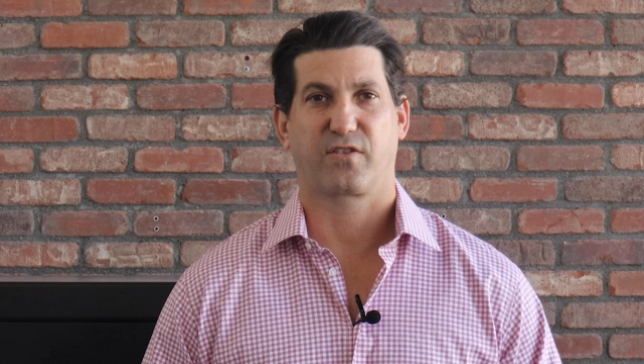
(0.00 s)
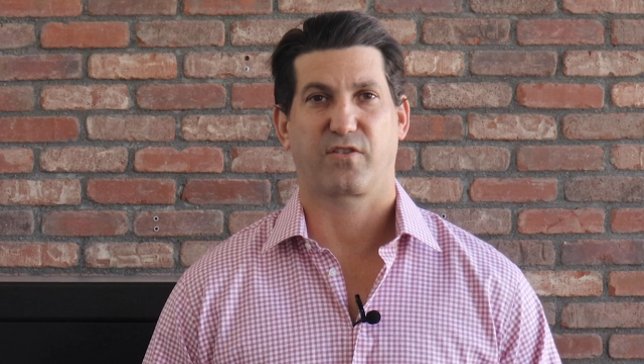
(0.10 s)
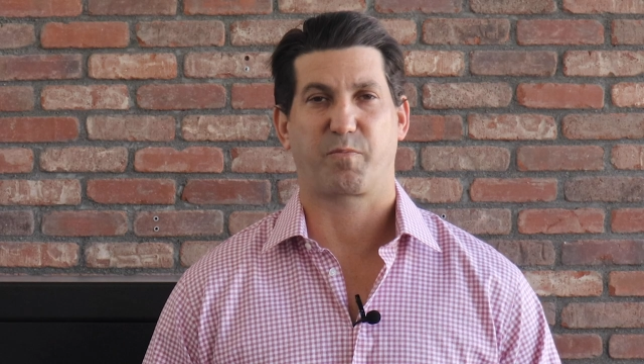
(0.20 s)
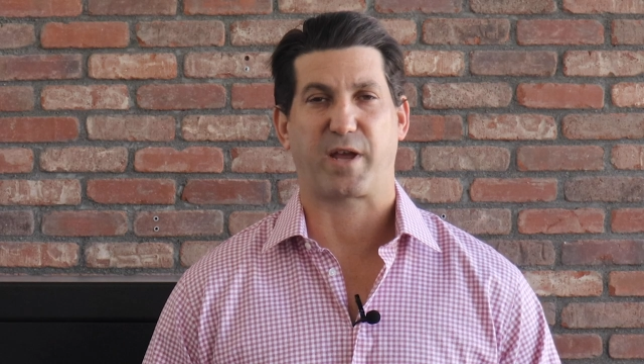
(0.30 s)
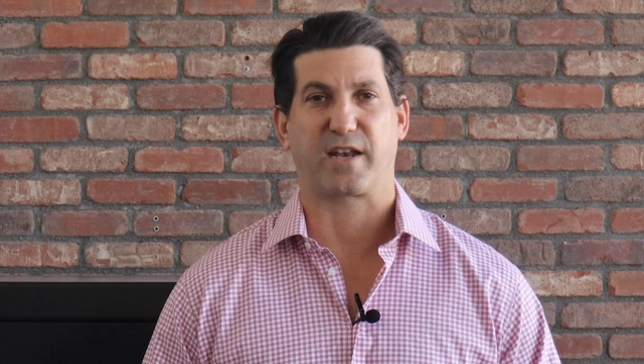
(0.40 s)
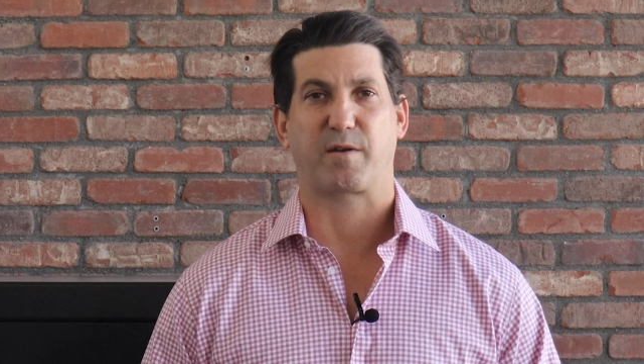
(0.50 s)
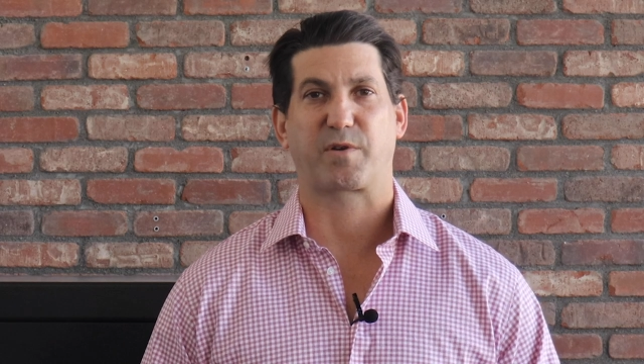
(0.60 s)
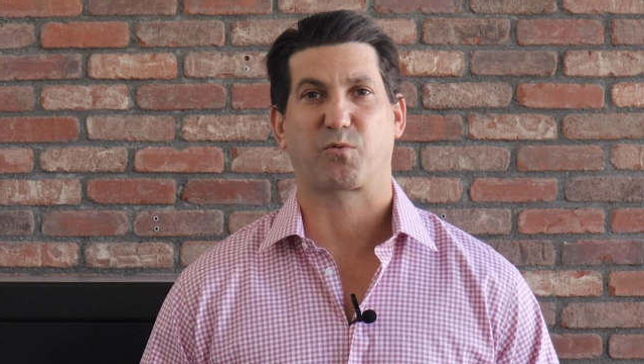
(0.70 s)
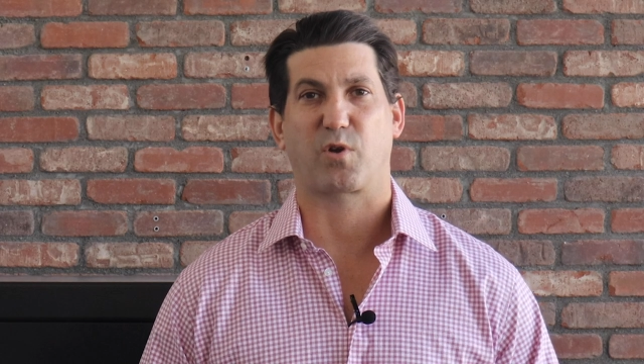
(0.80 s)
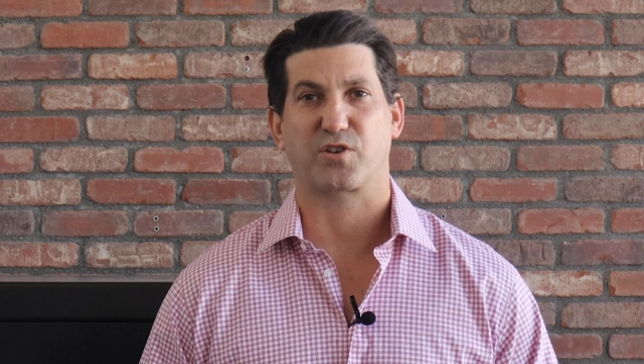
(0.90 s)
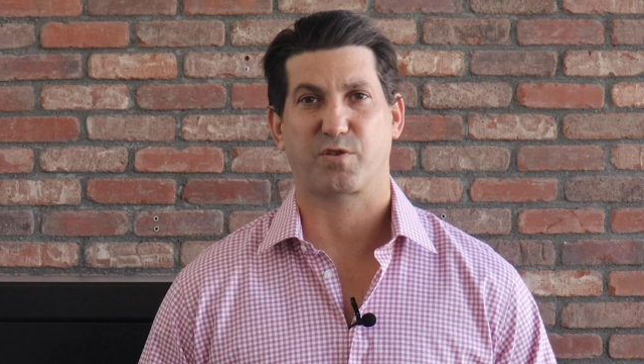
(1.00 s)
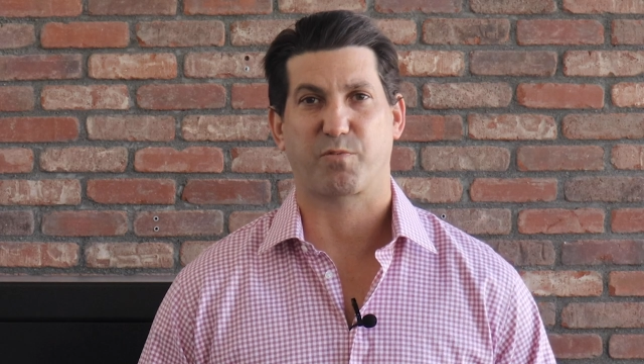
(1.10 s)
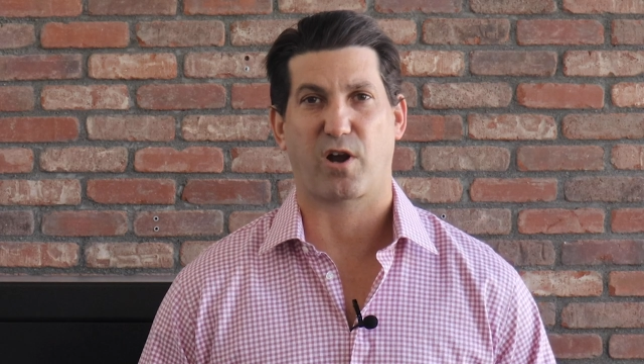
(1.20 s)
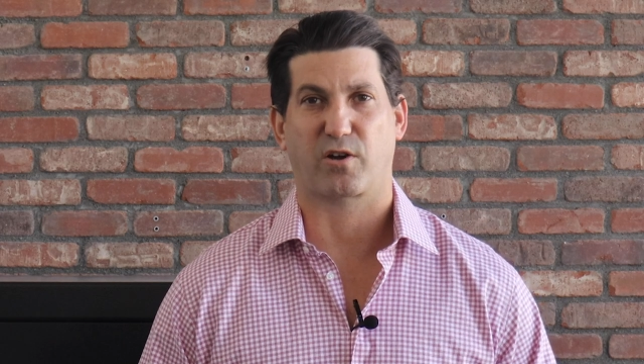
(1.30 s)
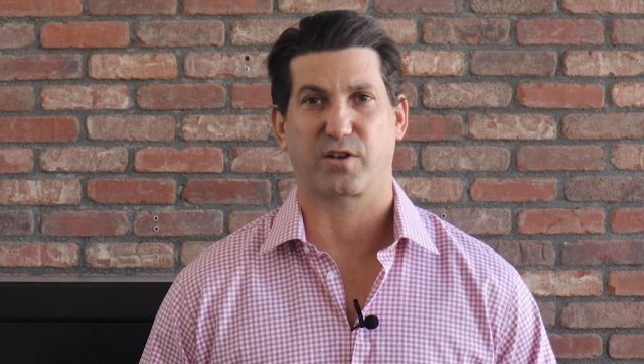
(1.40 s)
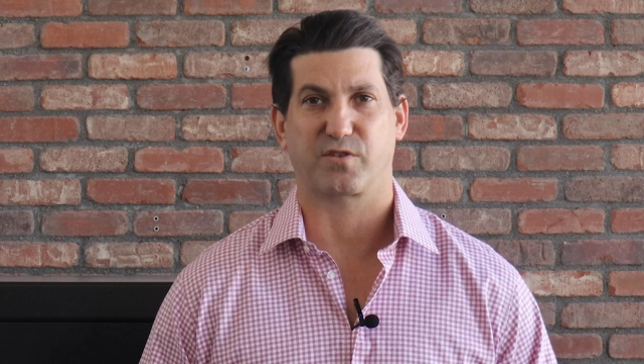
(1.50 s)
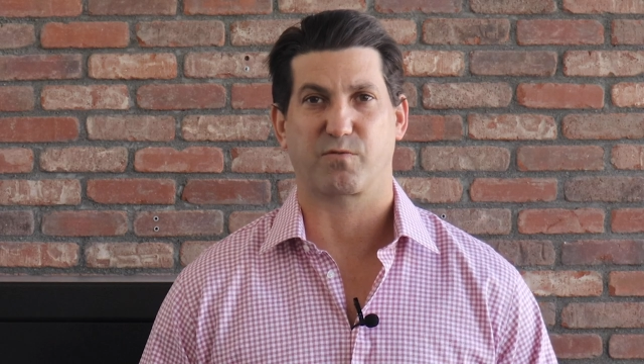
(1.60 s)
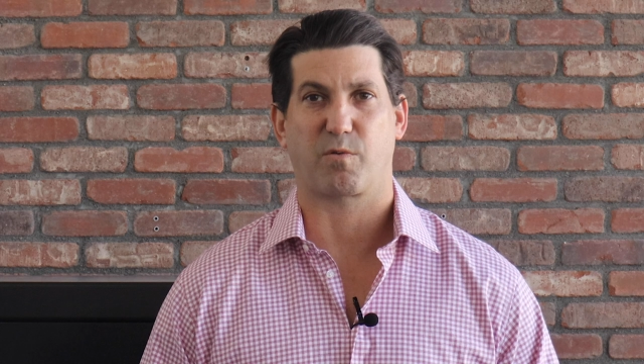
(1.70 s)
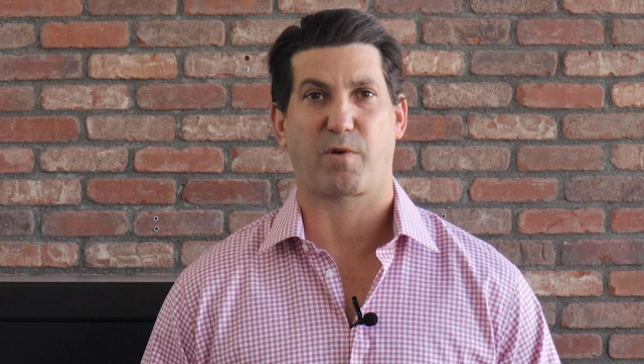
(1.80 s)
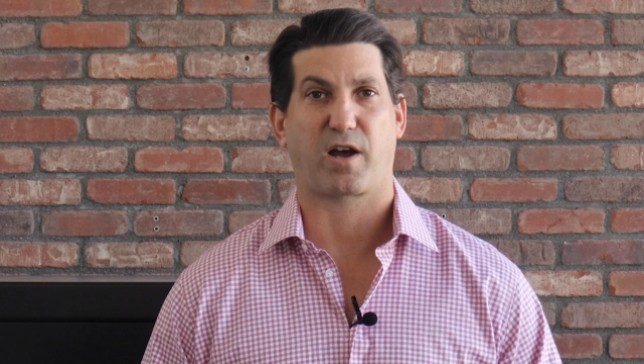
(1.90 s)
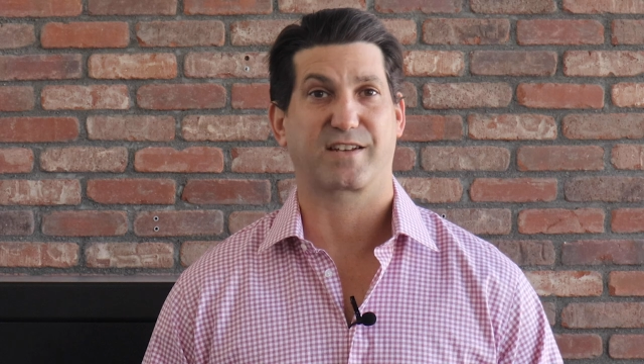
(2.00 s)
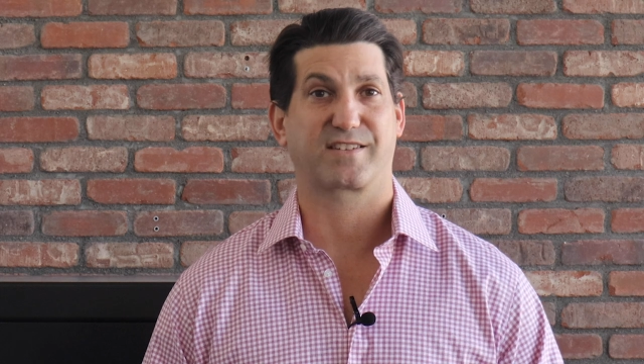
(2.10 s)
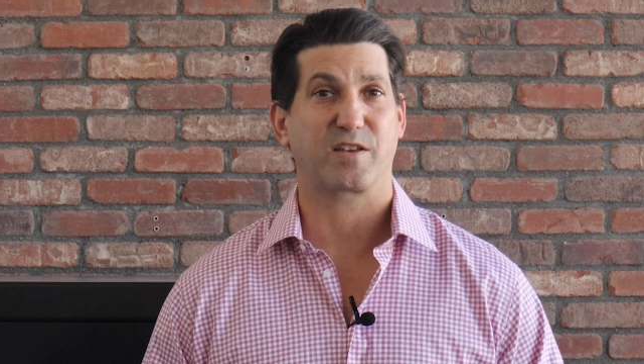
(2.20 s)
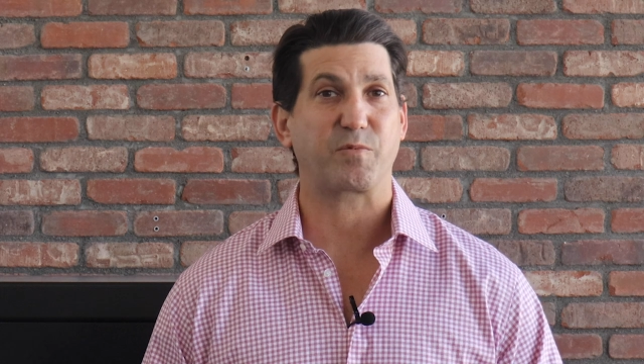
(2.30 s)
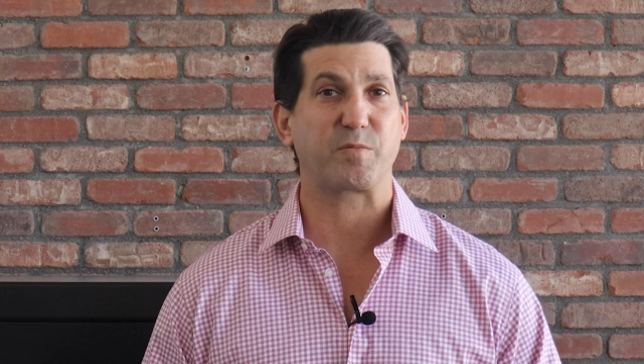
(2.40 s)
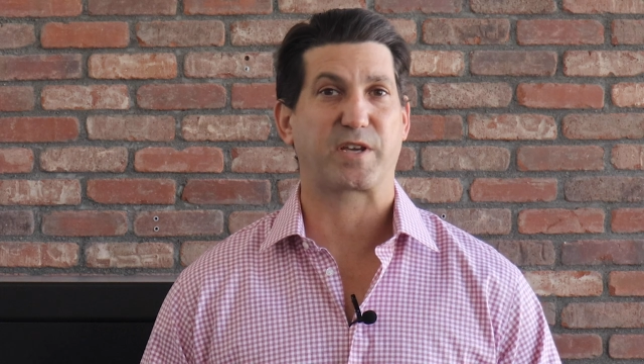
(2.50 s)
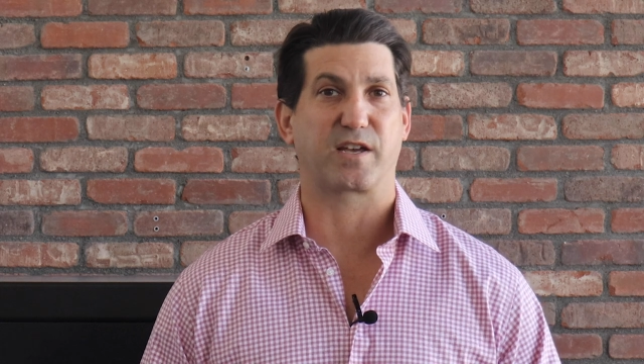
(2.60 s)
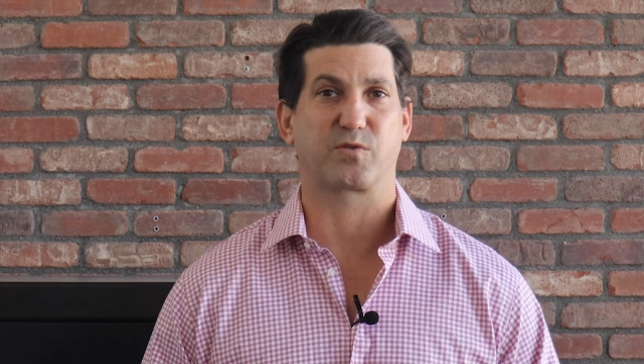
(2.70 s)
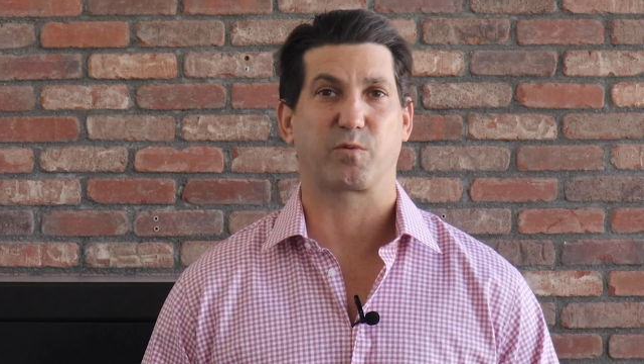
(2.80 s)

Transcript: The pandemic rushed the progress of robotics simply because